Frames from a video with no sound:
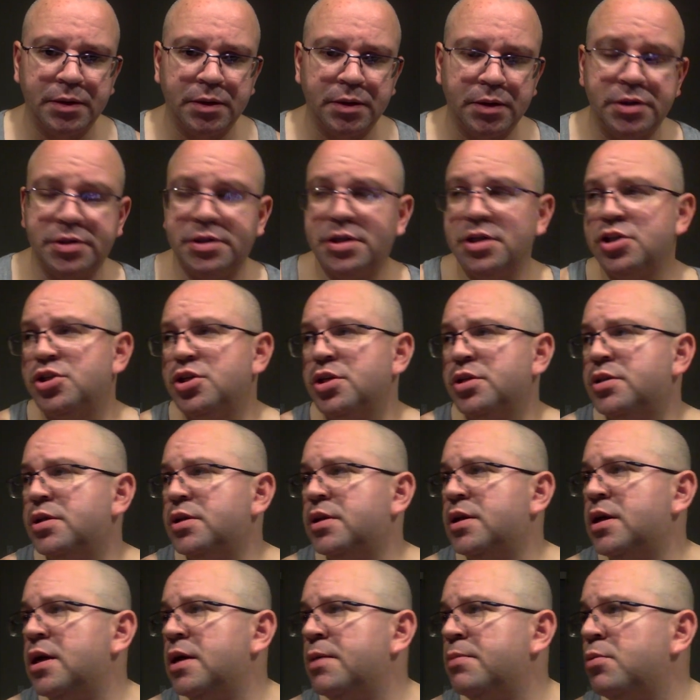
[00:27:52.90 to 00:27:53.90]
Cause this shit
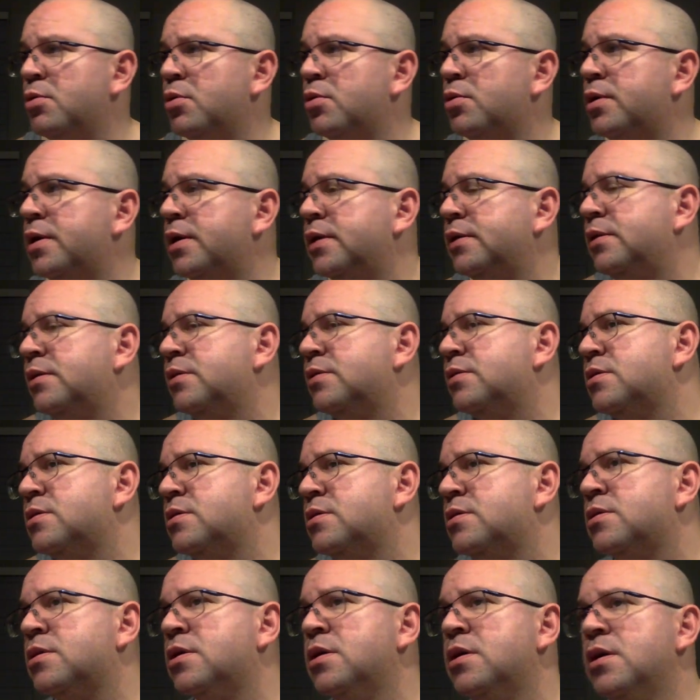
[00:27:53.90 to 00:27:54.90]
today, bro, like this
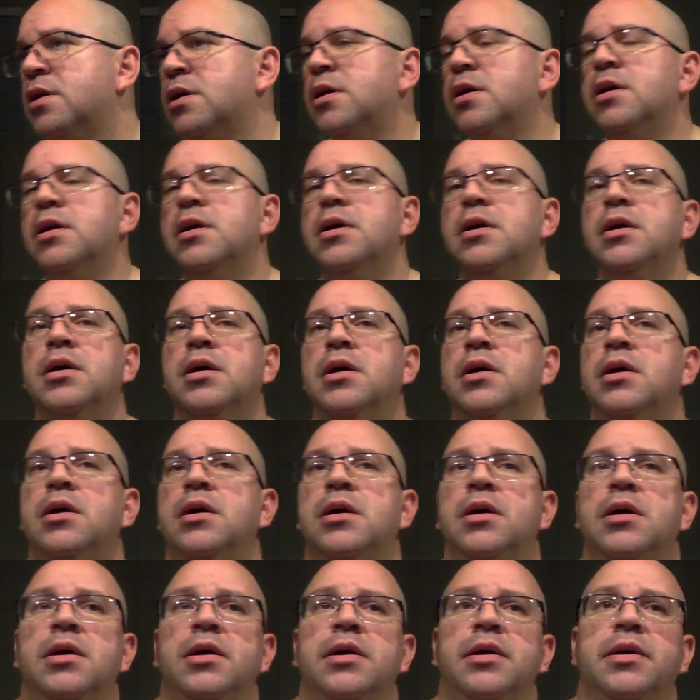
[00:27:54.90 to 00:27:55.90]
is,
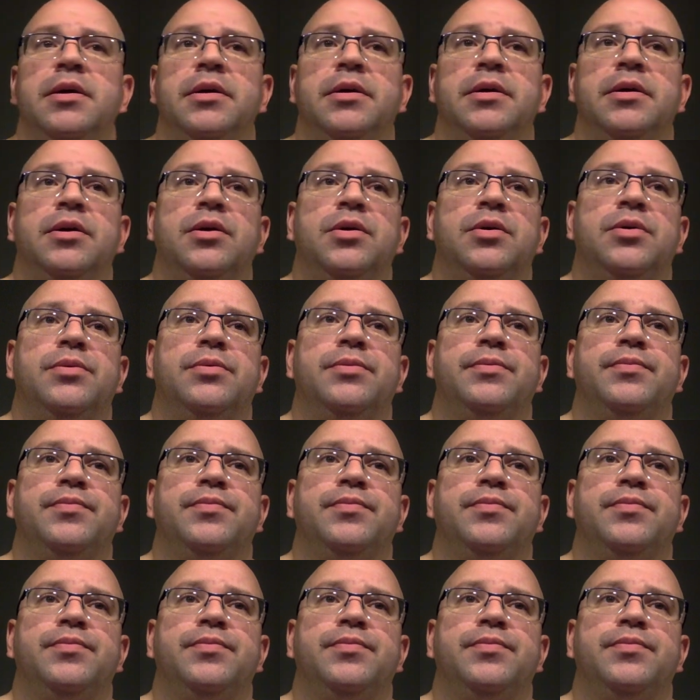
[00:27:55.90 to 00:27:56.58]
you know,